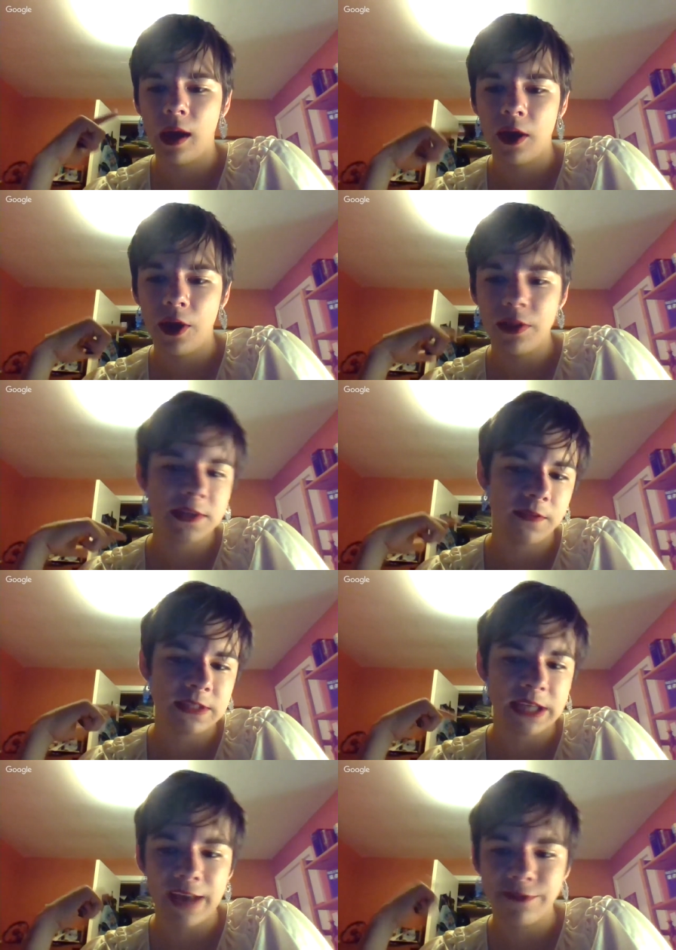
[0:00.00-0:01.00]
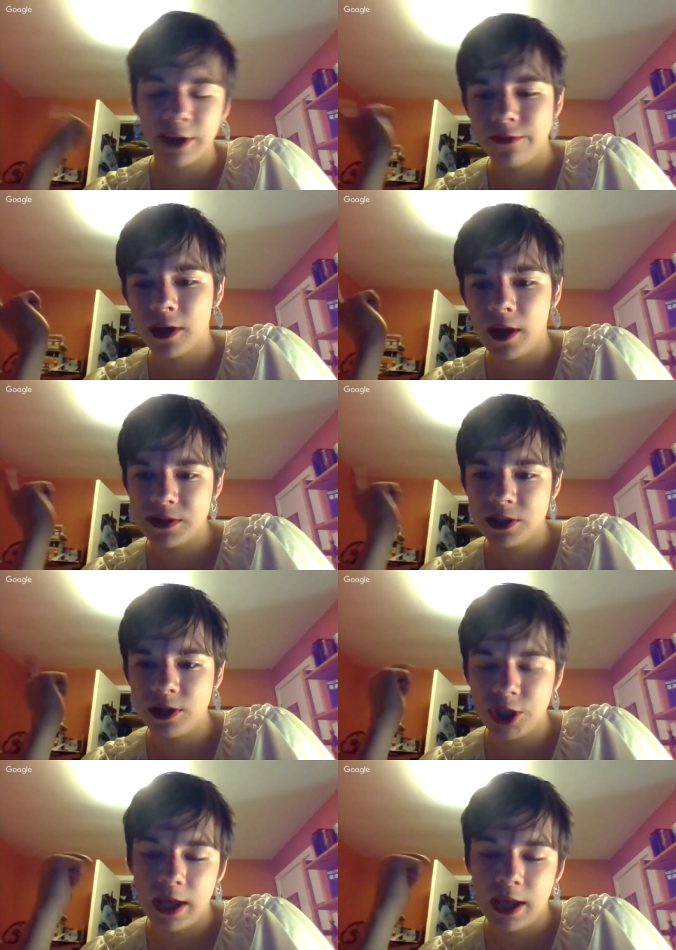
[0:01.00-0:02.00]
call themselves an advocate of the
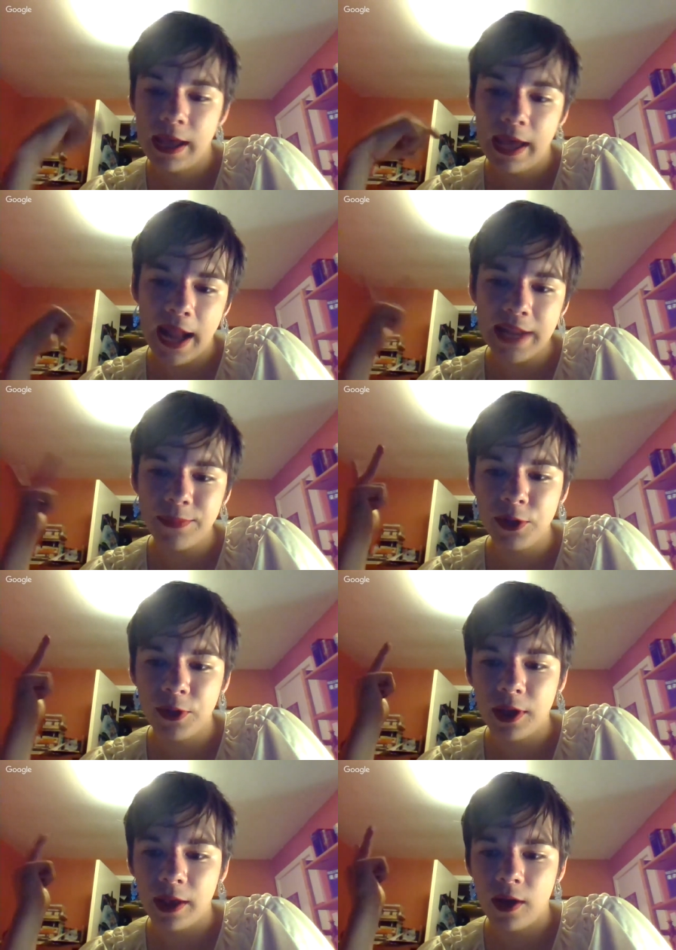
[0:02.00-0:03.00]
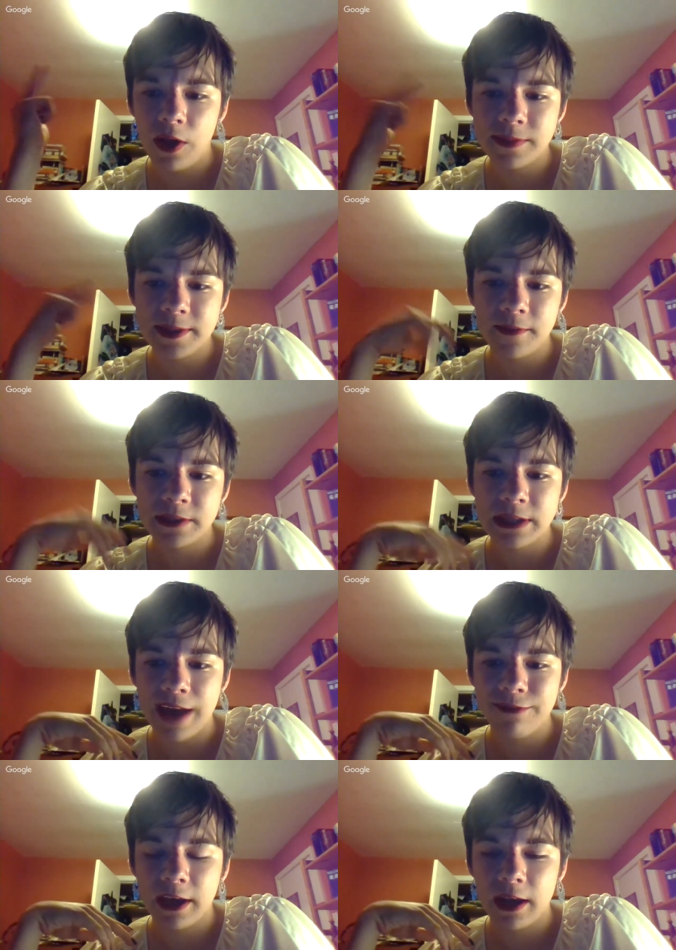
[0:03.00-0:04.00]
Constitution, anyone who could call themselves an
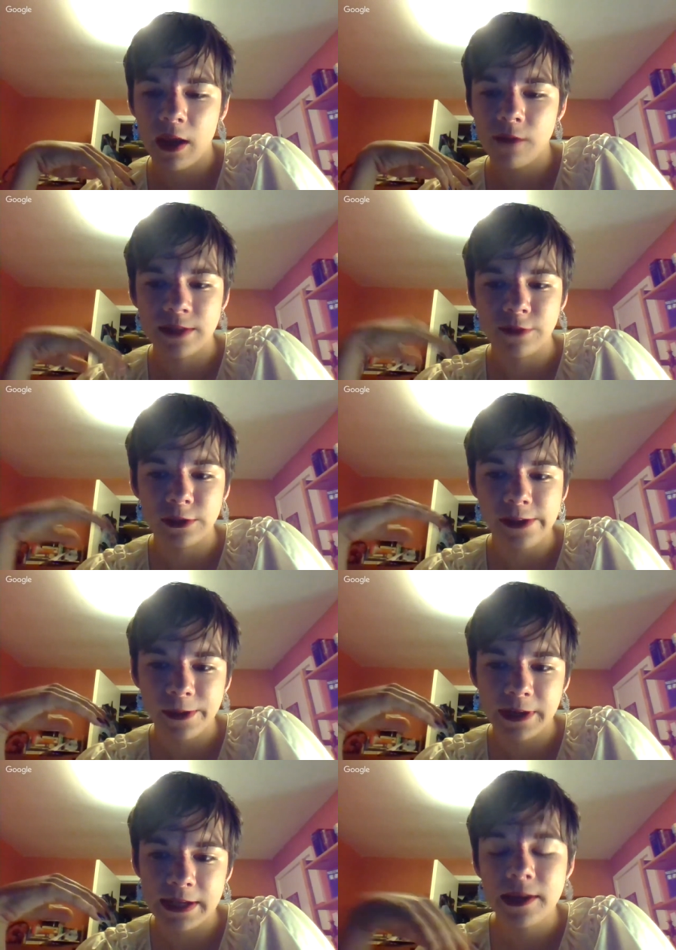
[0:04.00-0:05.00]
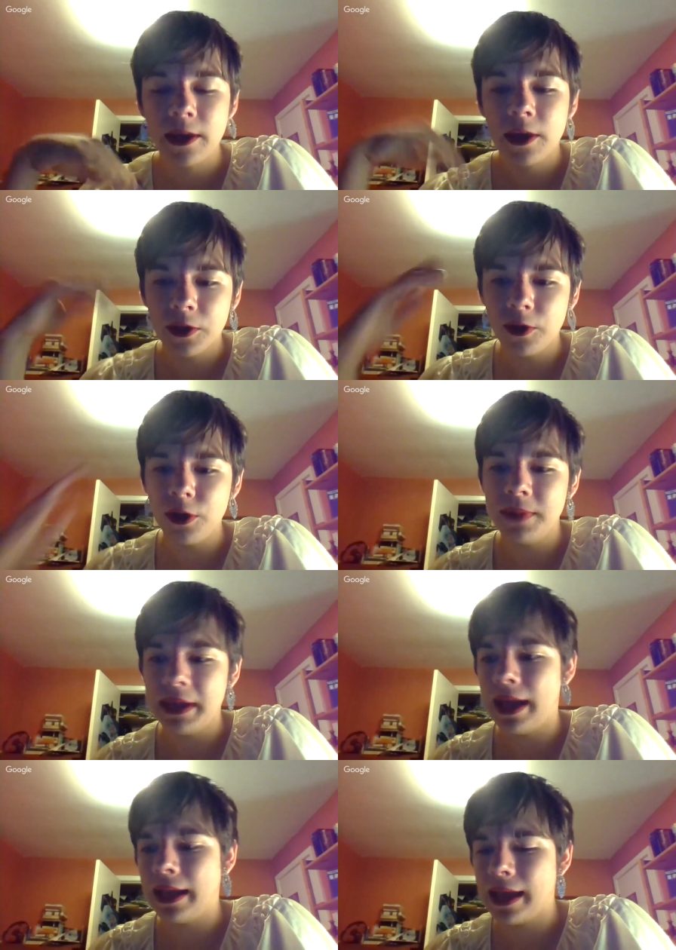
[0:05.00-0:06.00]
advocate of civil liberties, could
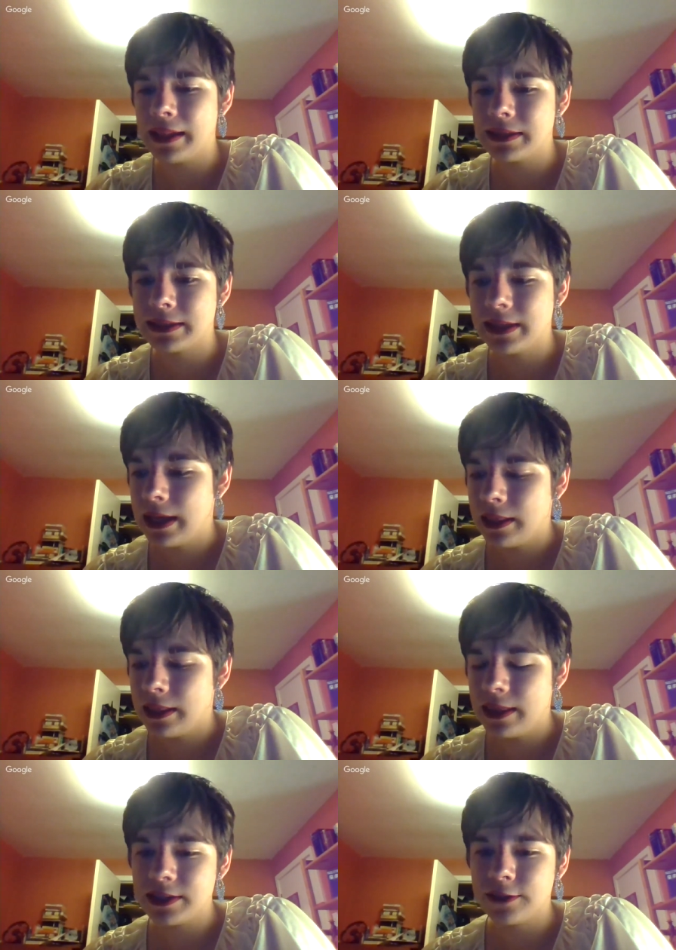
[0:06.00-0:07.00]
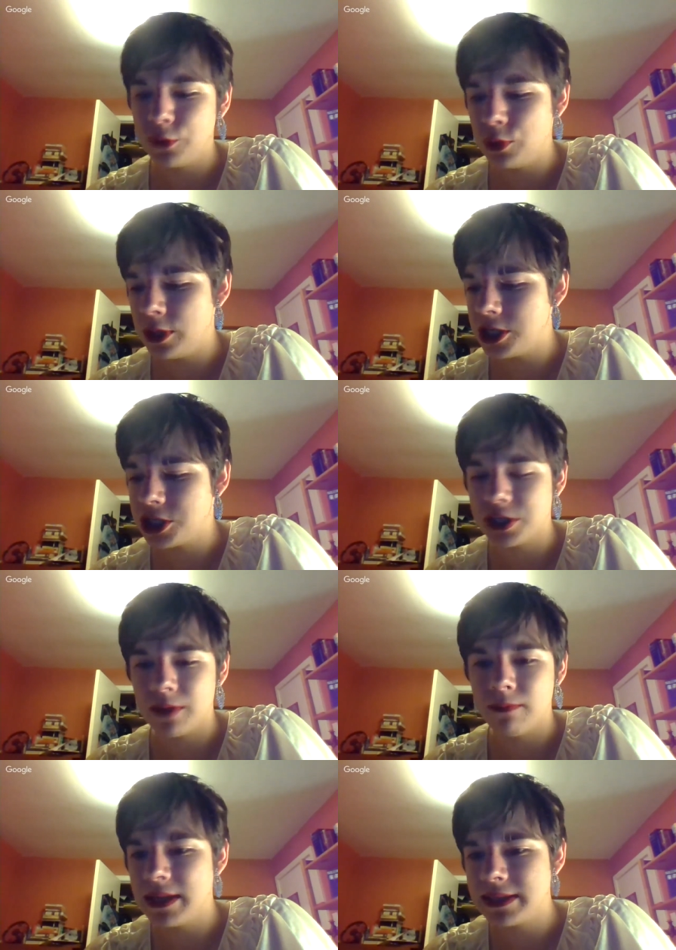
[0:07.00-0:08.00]
be against this
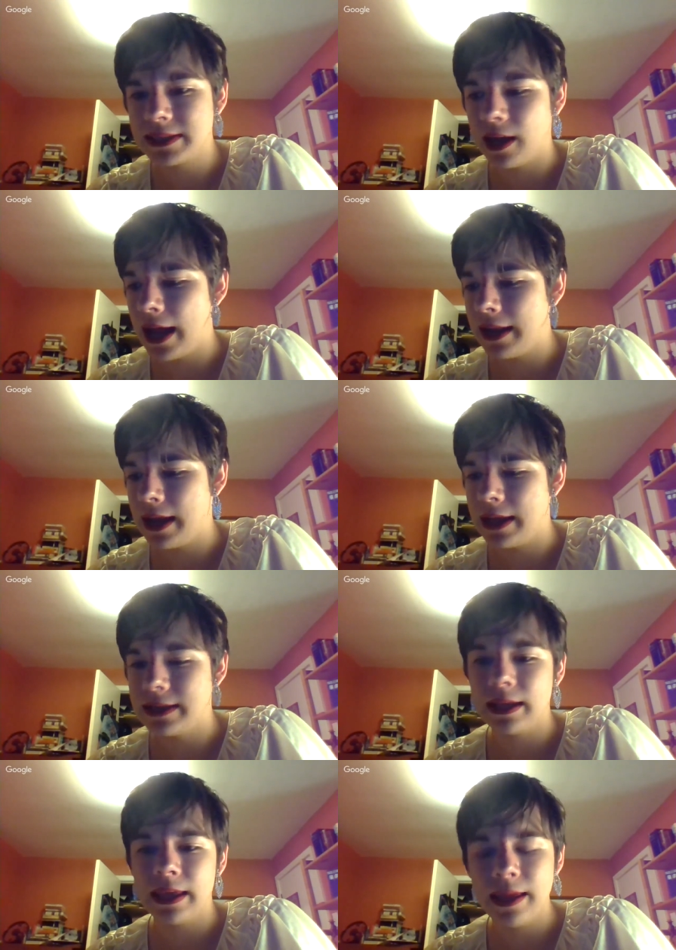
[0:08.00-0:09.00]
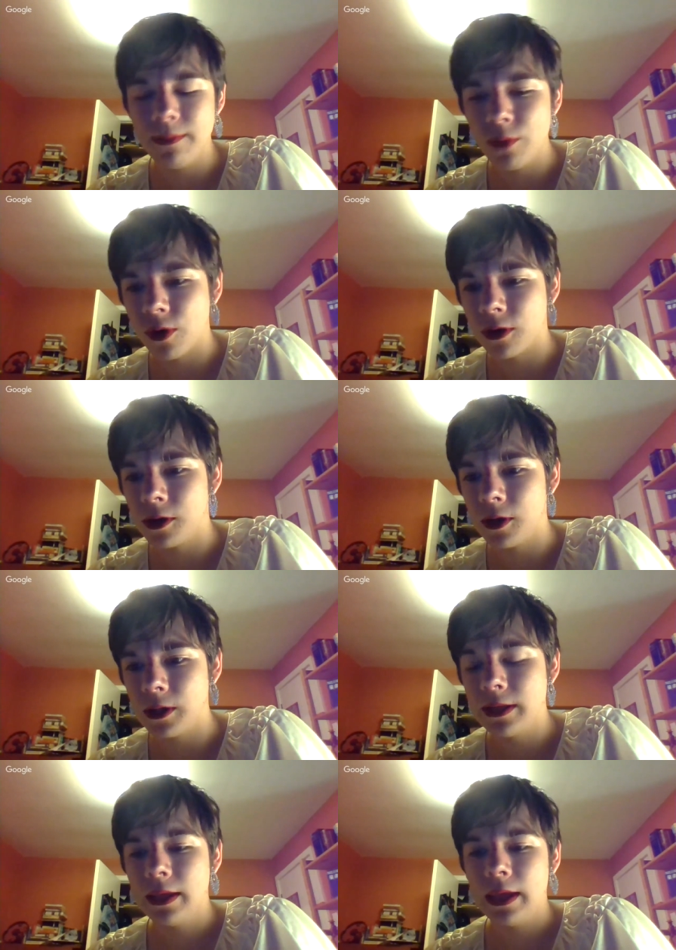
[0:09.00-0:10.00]
foolish, misguided,
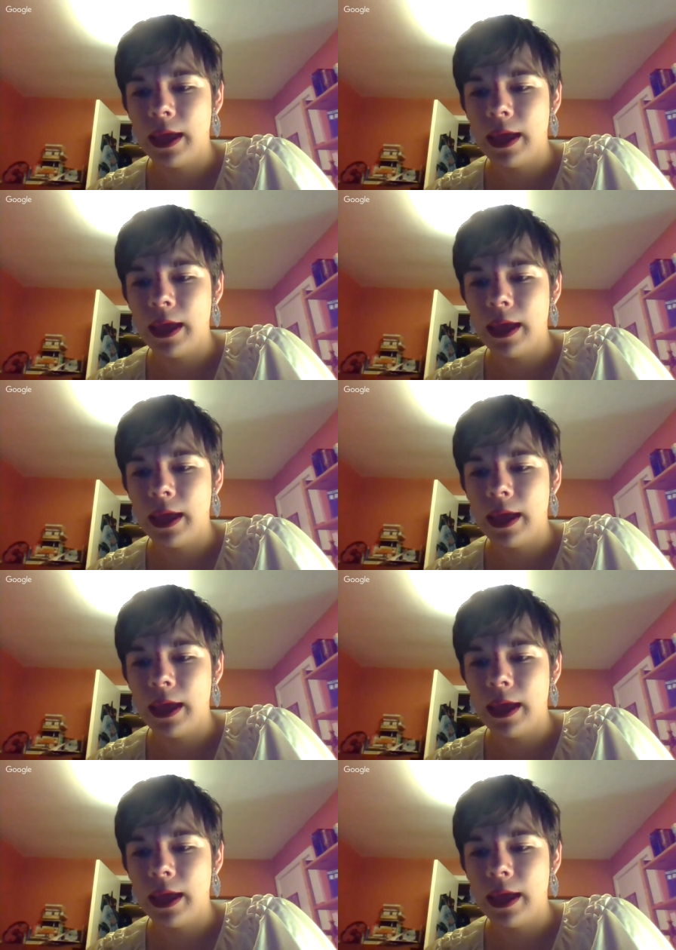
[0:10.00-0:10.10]
immoral,